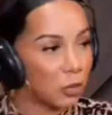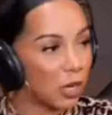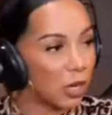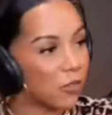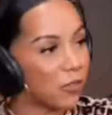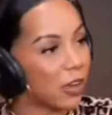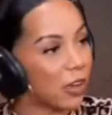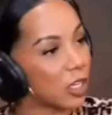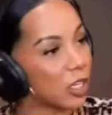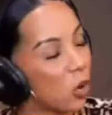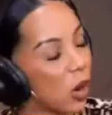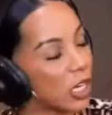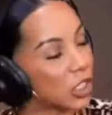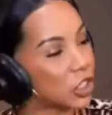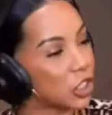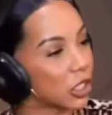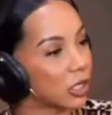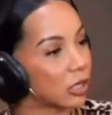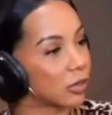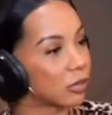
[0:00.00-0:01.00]
Answer the motherfucking
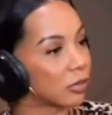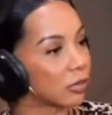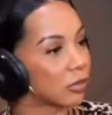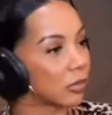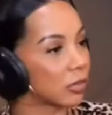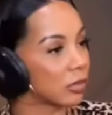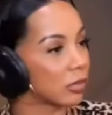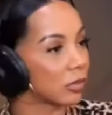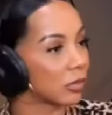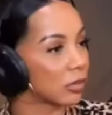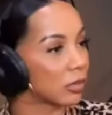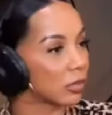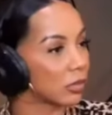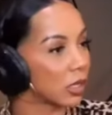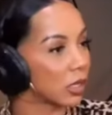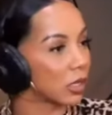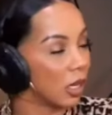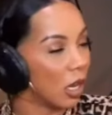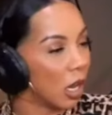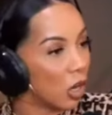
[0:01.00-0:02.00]
question. No, it didn't
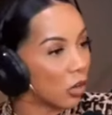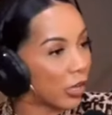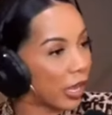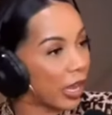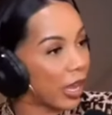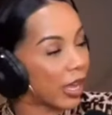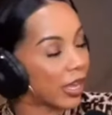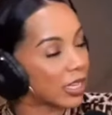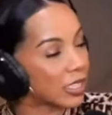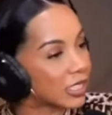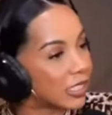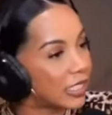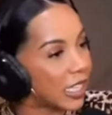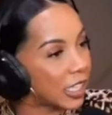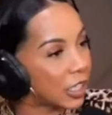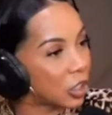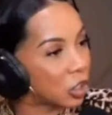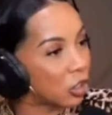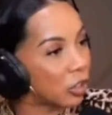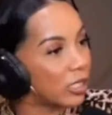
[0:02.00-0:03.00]
initially. No, hell. Okay, I had a
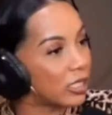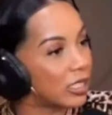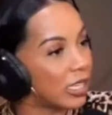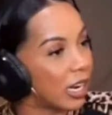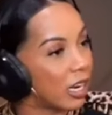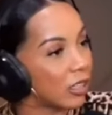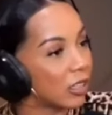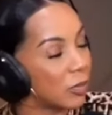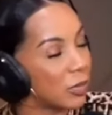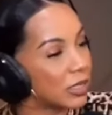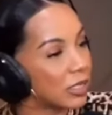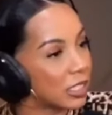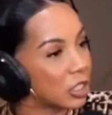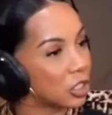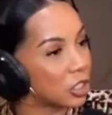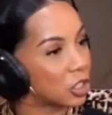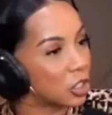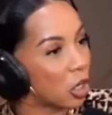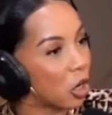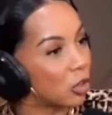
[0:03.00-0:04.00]
second degree tear. That means
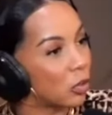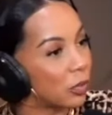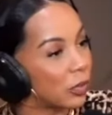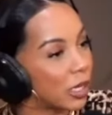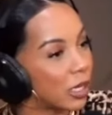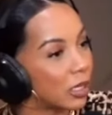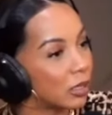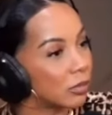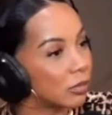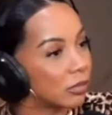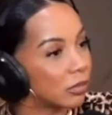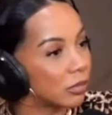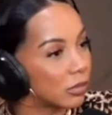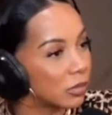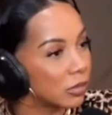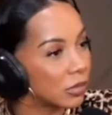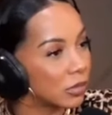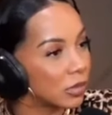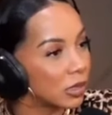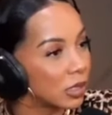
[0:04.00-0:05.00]
they sewed me up.
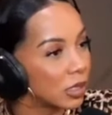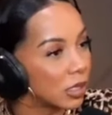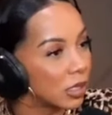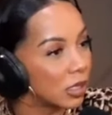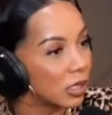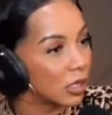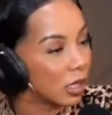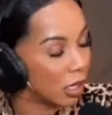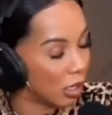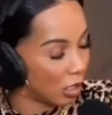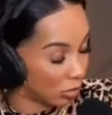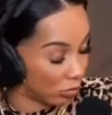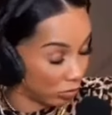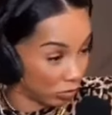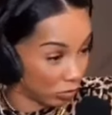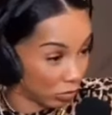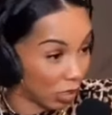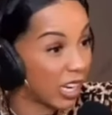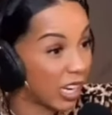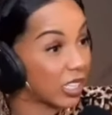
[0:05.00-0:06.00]
Yeah. Okay. Uh,
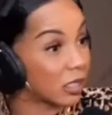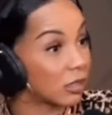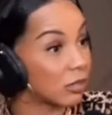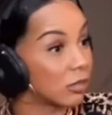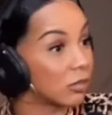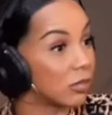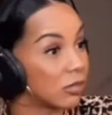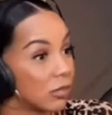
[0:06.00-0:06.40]
right.